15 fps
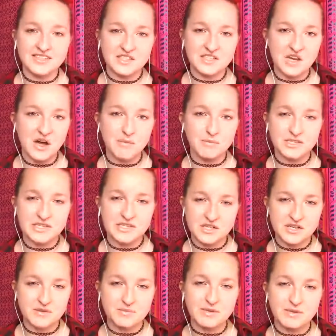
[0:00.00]
in
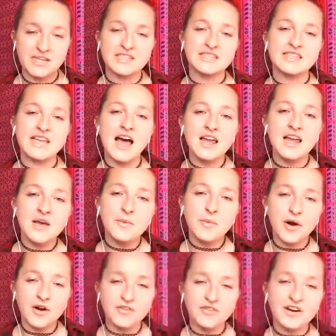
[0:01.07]
competition, because that
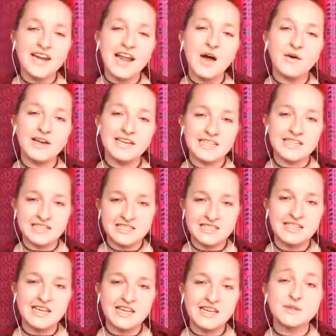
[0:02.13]
part of her, now I can
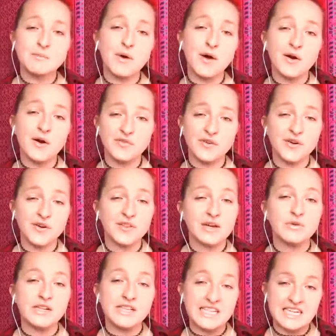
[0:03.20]
see that's the part of her
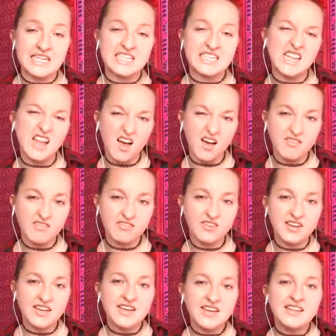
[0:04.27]
that really needs love.
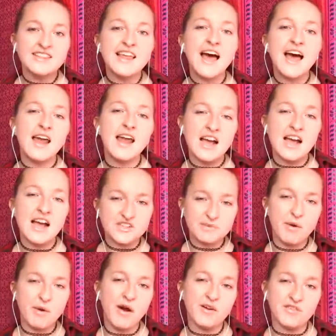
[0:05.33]
That
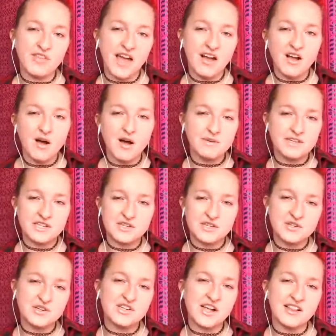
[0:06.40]
actually part of that
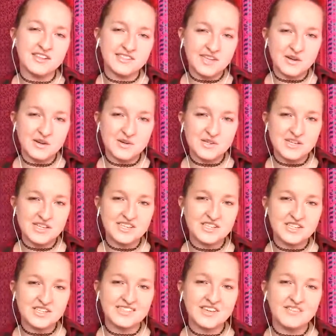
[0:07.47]
competition or jealous energy
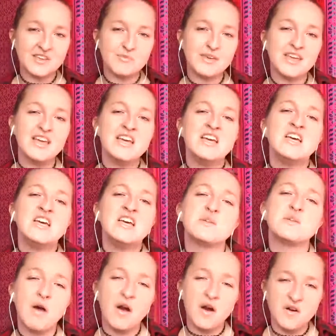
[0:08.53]
that she's giving me
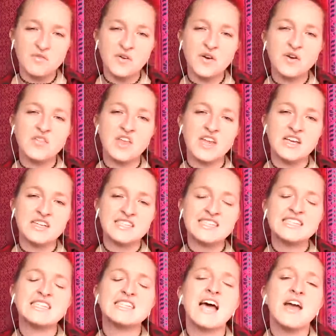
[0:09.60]
is the part of her that is
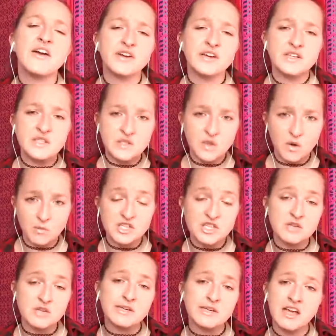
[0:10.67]
desiring so much
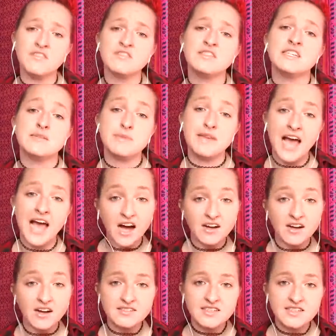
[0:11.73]
to be loved and to be
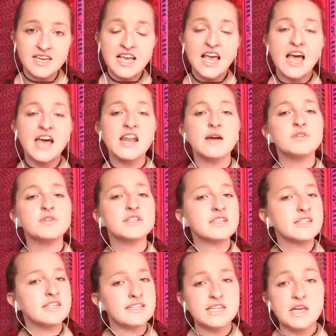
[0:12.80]
held. And I'm
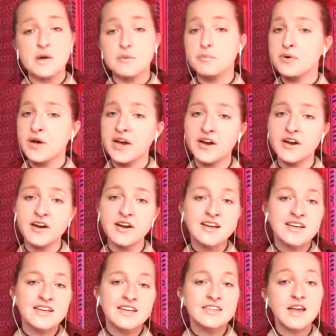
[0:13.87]
just going to say a prayer
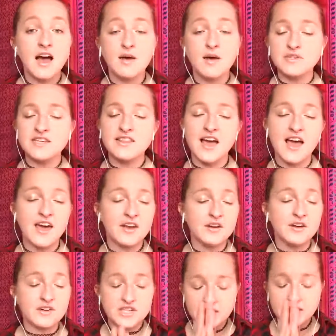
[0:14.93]
to that
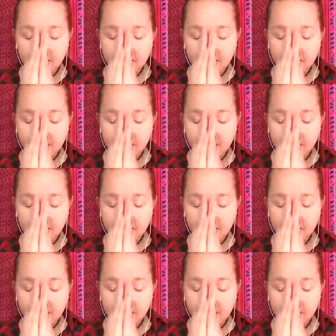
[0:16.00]
energy